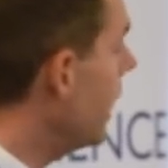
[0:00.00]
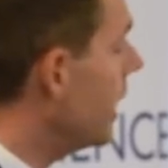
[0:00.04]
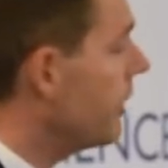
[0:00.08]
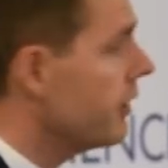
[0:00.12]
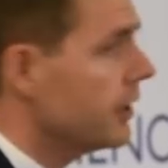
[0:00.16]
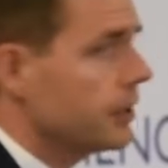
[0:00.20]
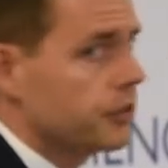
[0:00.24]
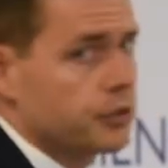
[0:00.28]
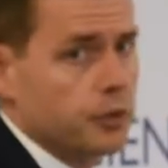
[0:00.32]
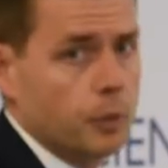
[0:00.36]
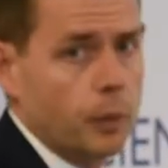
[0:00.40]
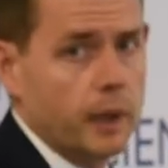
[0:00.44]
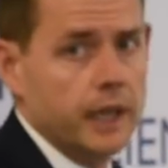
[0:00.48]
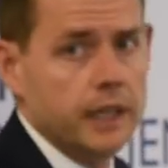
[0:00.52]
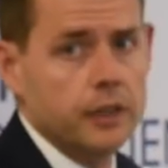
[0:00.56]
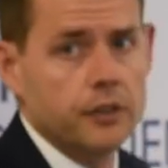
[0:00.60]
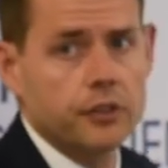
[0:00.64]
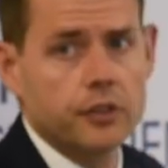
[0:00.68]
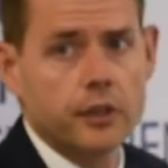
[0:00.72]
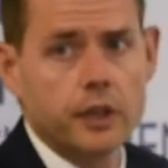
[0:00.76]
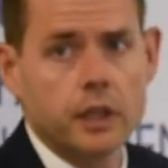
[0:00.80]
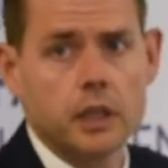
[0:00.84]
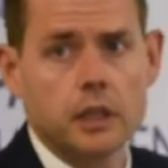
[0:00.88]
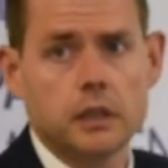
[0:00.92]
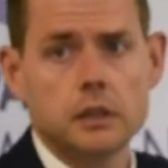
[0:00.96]
various
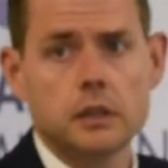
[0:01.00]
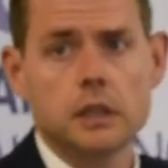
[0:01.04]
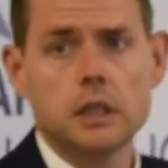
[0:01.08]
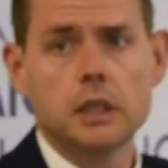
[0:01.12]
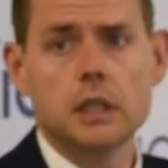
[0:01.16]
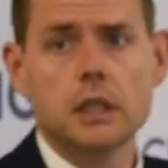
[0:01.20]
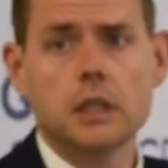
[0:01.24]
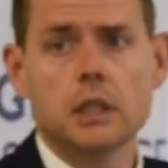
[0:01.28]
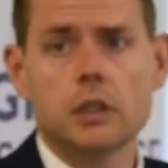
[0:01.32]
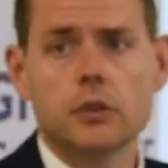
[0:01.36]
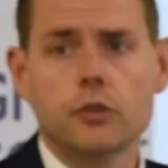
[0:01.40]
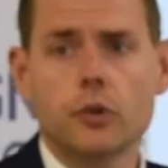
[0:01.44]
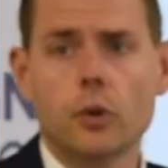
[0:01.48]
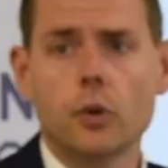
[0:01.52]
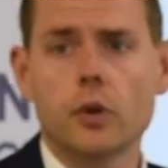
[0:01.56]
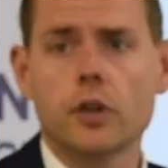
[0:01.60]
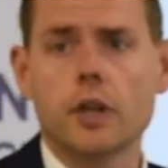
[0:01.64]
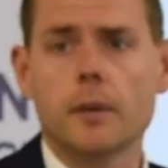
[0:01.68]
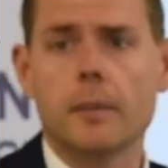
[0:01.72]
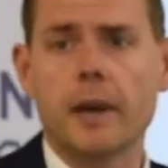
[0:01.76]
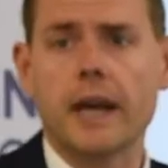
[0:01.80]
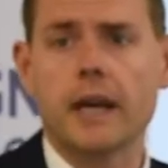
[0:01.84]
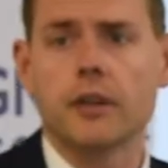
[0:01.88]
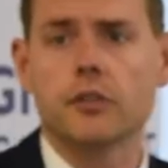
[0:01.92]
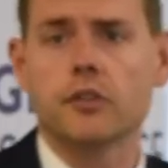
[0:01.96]
ways that I'll talk
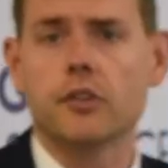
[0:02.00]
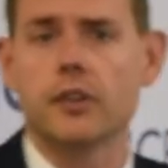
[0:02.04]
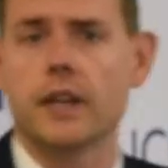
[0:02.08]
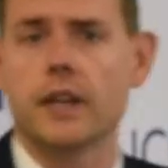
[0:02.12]
about